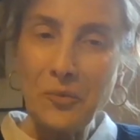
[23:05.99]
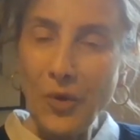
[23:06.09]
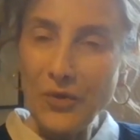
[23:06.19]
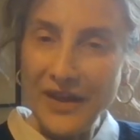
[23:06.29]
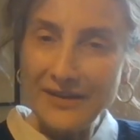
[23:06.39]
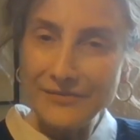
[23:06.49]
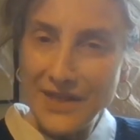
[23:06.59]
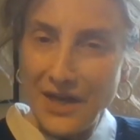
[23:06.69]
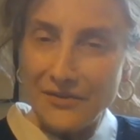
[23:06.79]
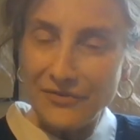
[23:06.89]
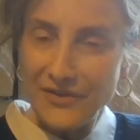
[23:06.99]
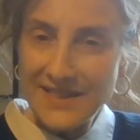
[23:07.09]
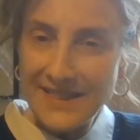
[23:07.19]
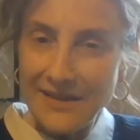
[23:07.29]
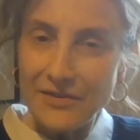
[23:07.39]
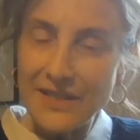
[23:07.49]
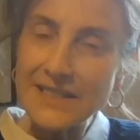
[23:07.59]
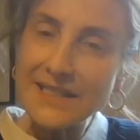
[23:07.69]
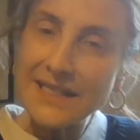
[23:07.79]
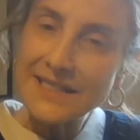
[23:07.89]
what they've done for the series